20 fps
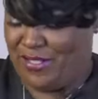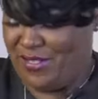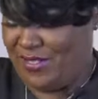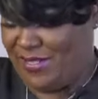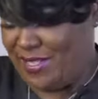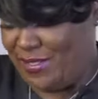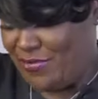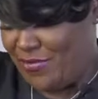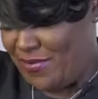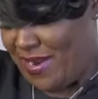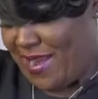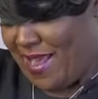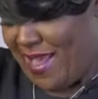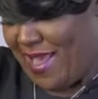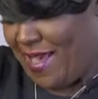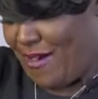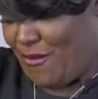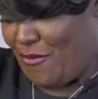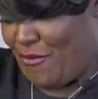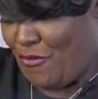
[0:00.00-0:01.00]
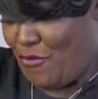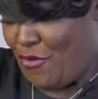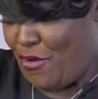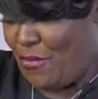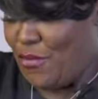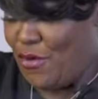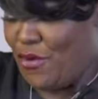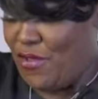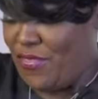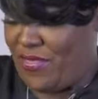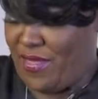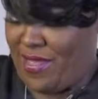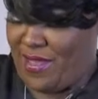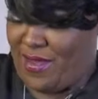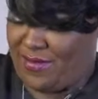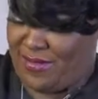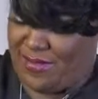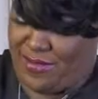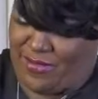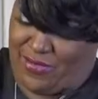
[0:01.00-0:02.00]
you just want to add one more
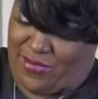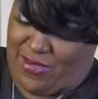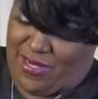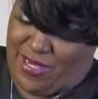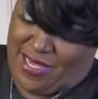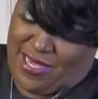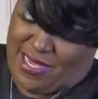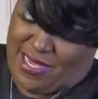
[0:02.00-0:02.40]
thing to it.